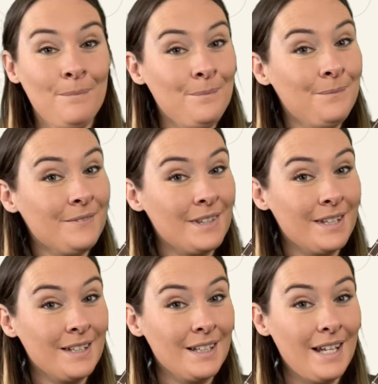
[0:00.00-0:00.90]

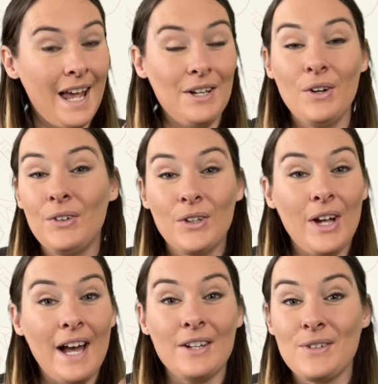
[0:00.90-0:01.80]
and not know
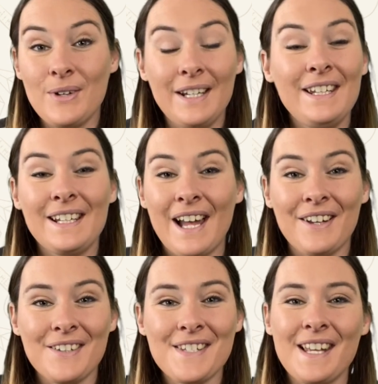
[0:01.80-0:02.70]
how to do anything
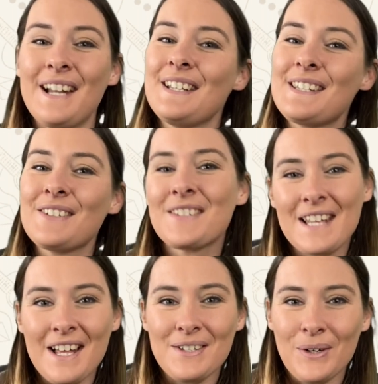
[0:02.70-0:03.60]
else and it still
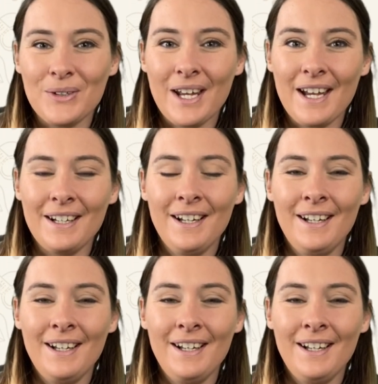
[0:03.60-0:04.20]
sounds okay.